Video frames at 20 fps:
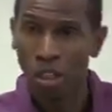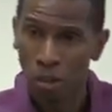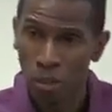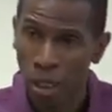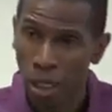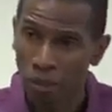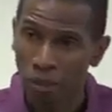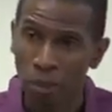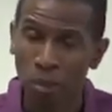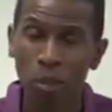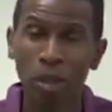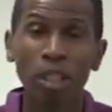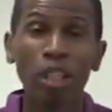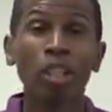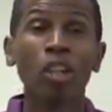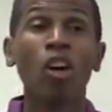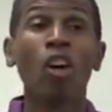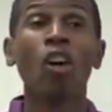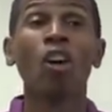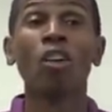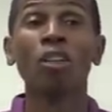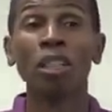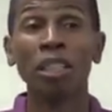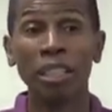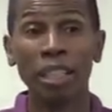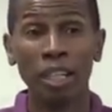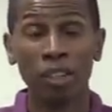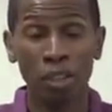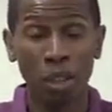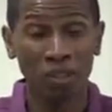You have to bring it all
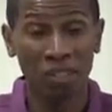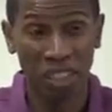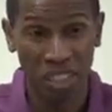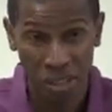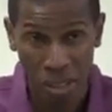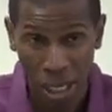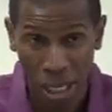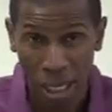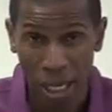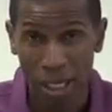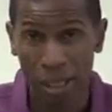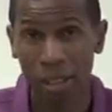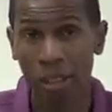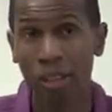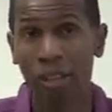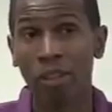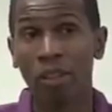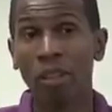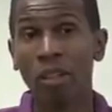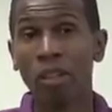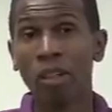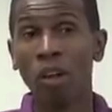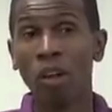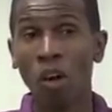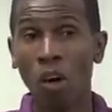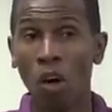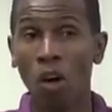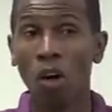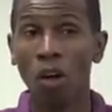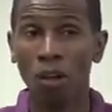together. You have to tie it
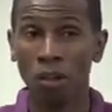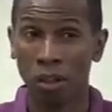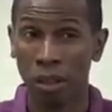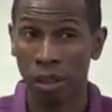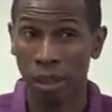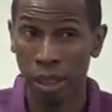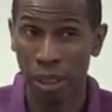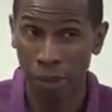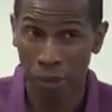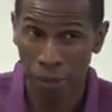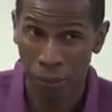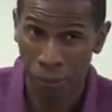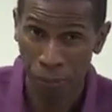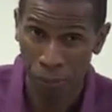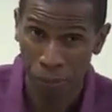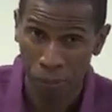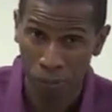all together.